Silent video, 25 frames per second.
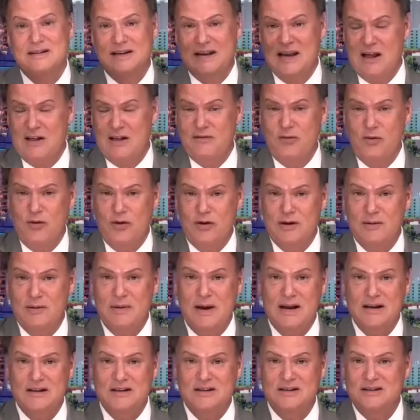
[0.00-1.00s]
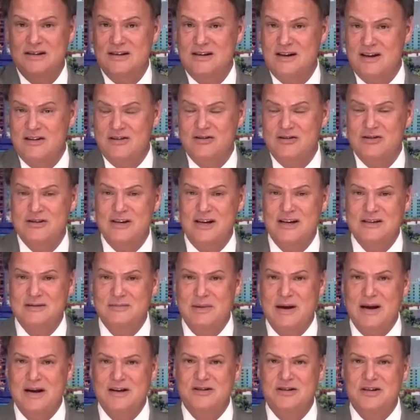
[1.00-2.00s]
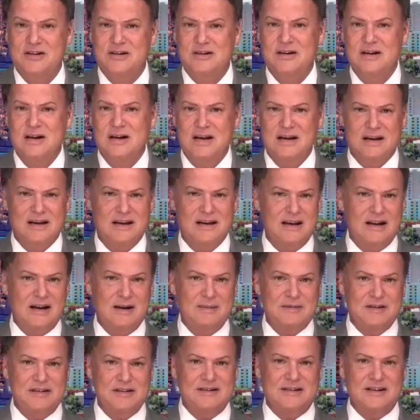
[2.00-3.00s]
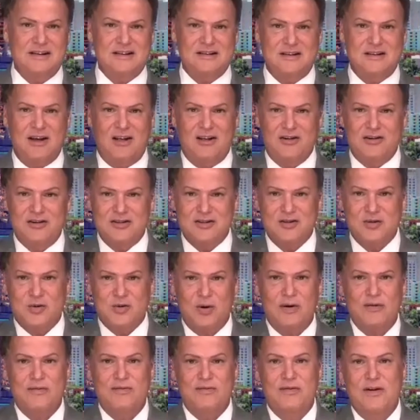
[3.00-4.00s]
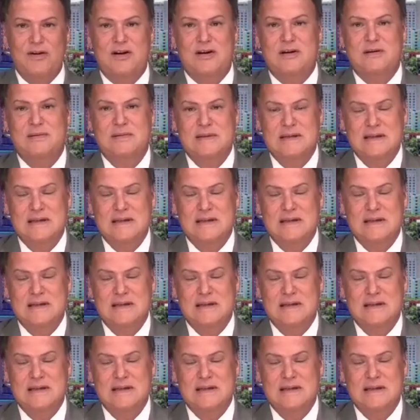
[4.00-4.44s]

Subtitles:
California matches it, other states match it, get up to $6 a square foot.